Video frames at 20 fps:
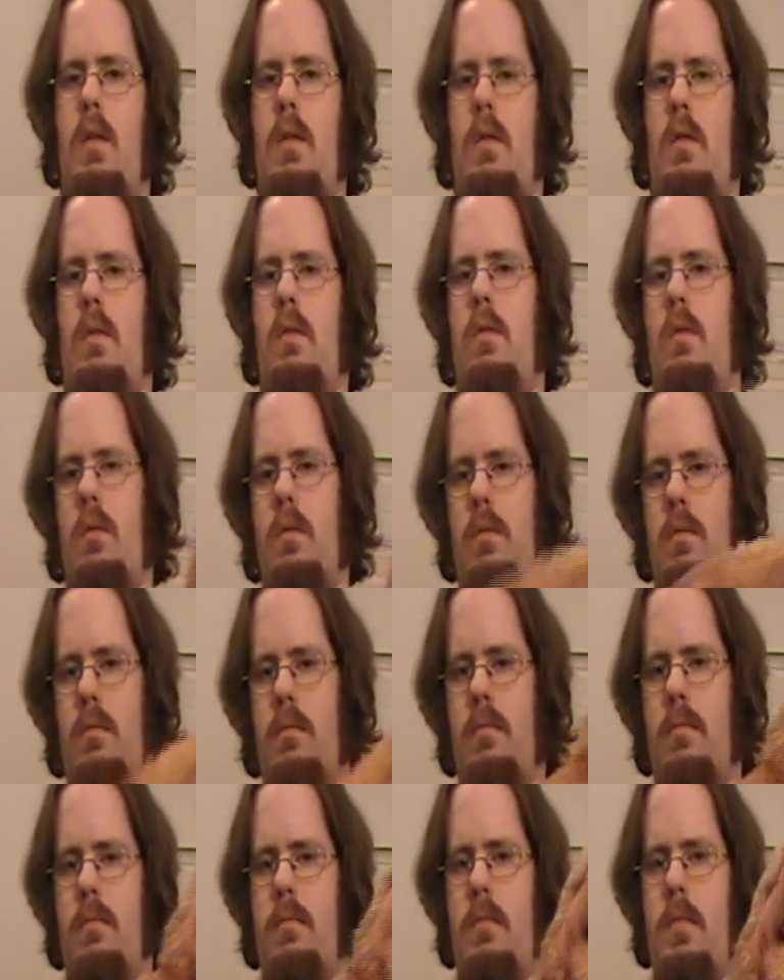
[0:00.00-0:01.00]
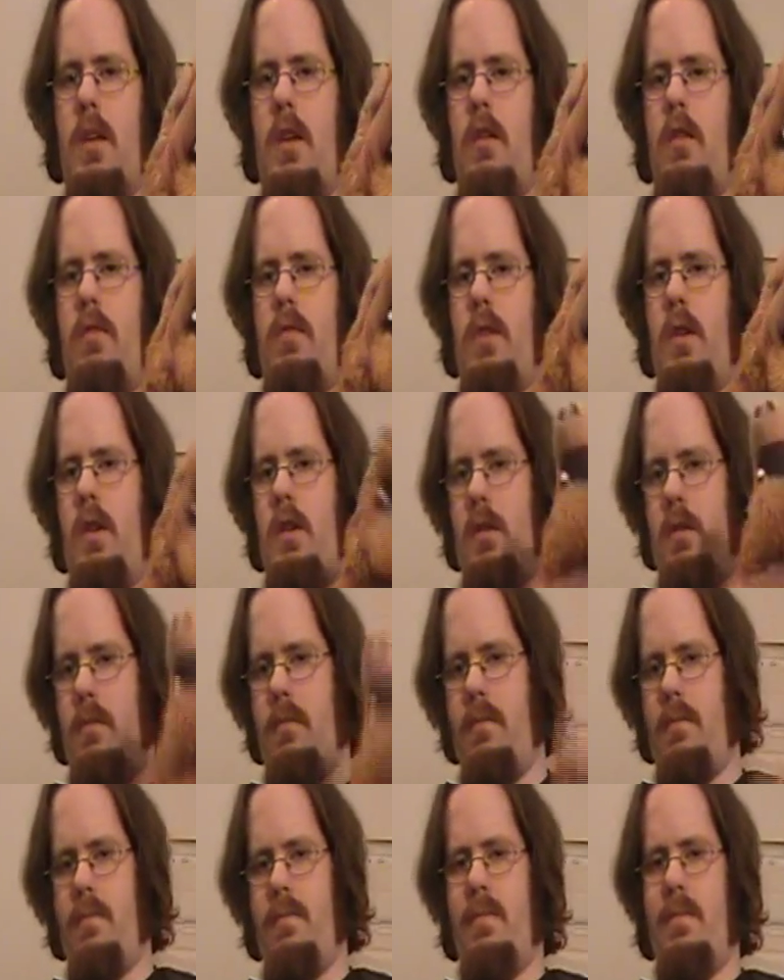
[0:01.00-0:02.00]
And Alf again,
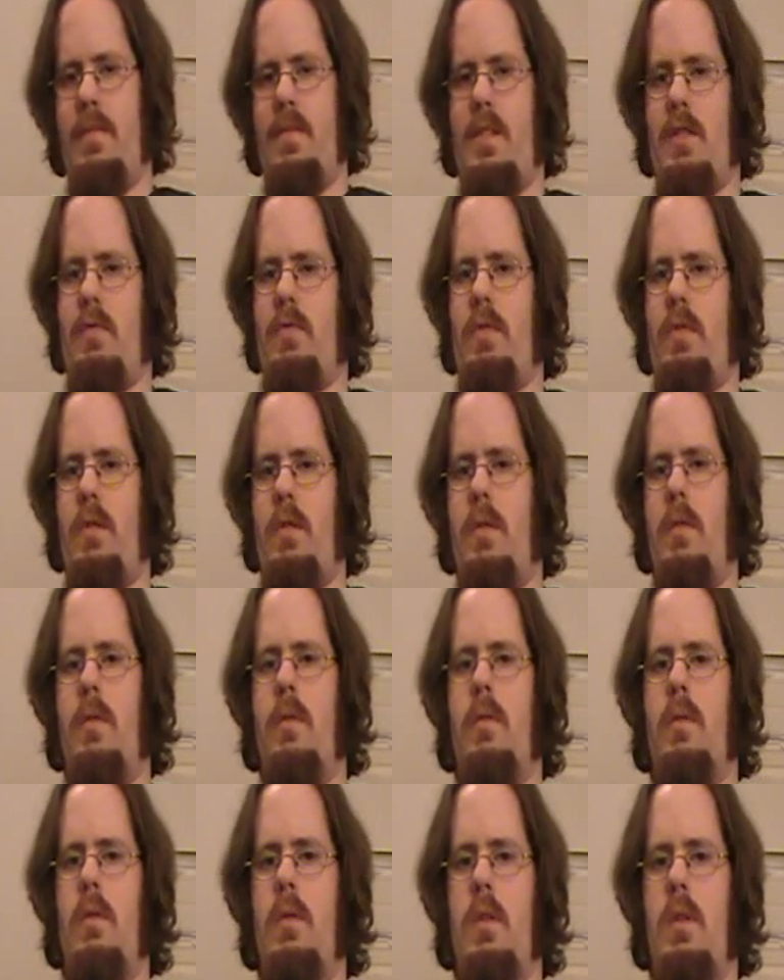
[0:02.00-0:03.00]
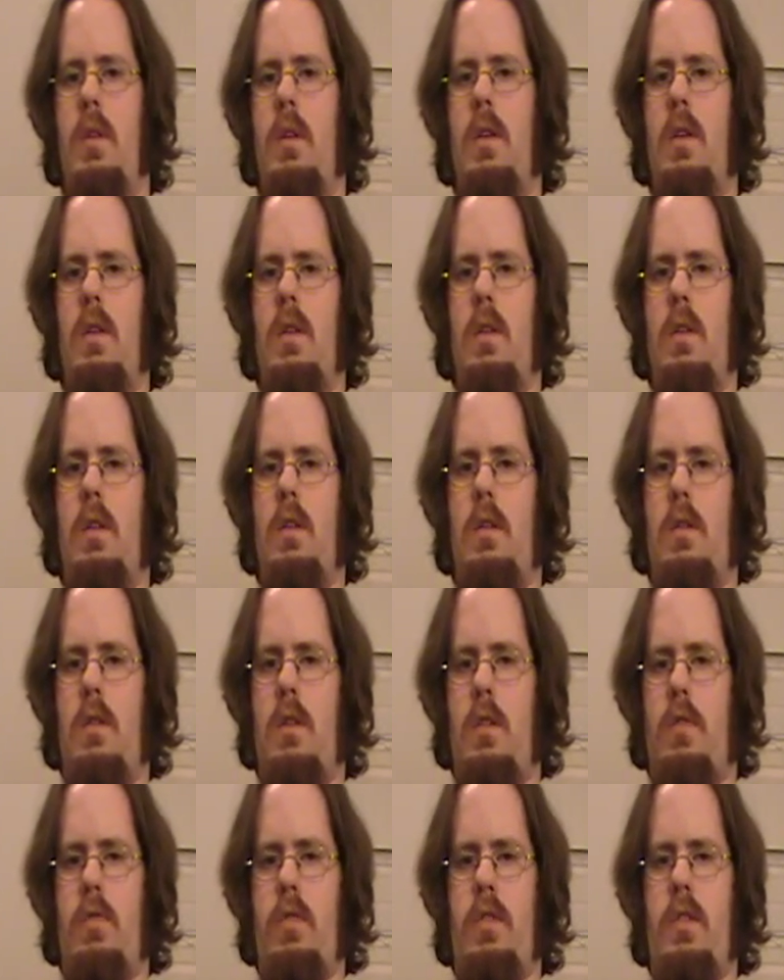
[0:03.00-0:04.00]
just for
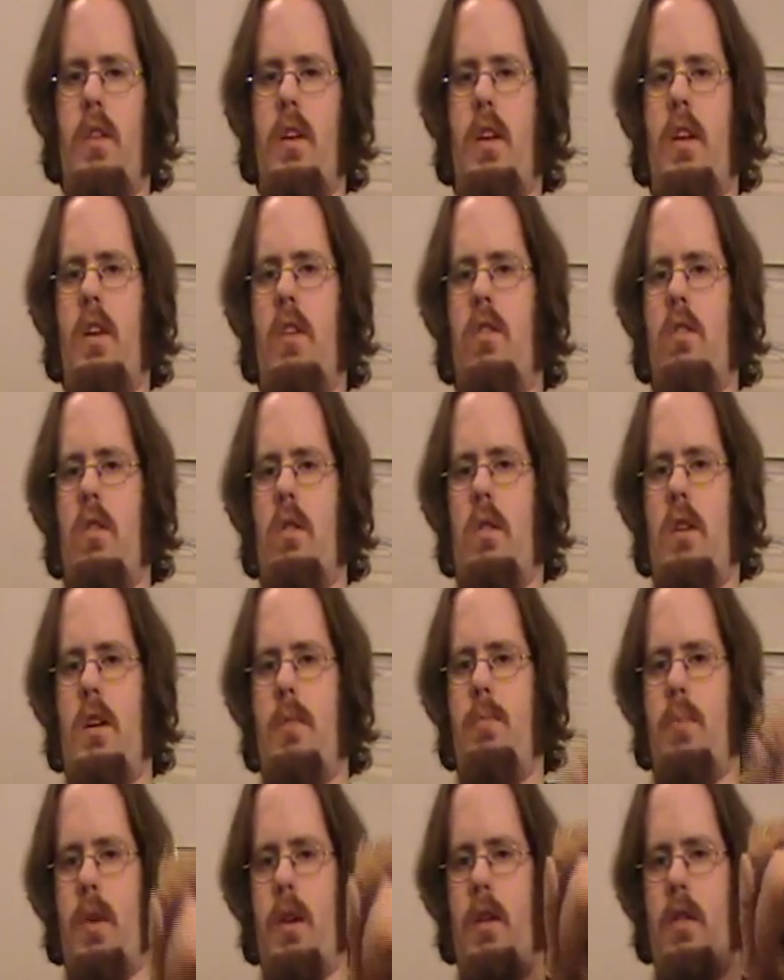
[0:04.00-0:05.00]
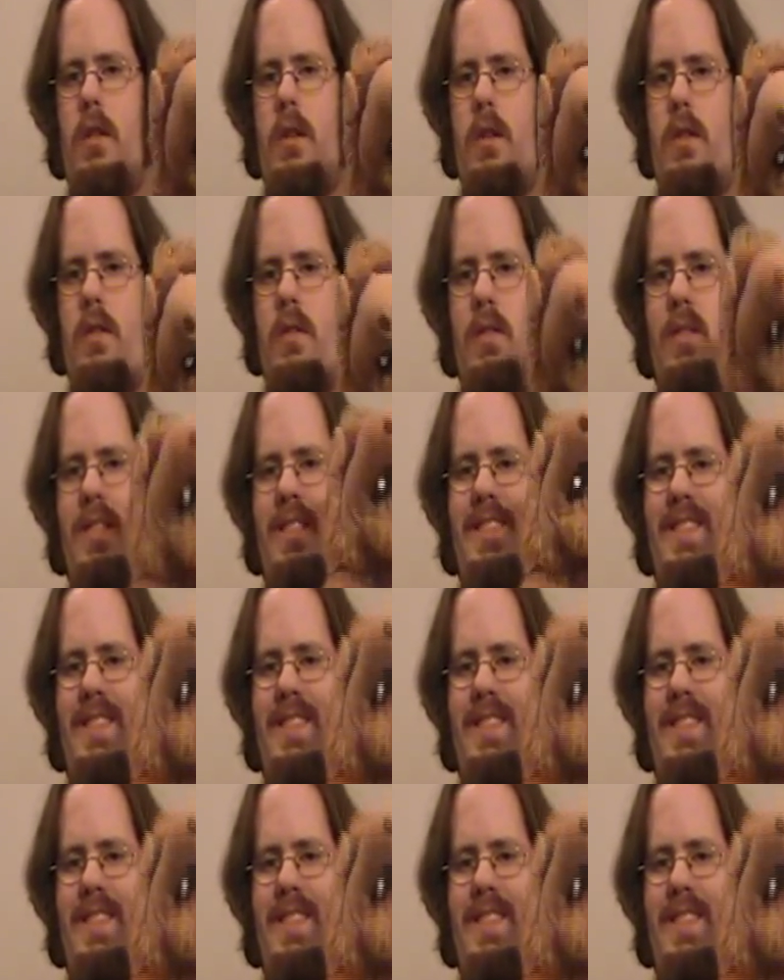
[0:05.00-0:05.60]
just for saying he showed up. Here he is.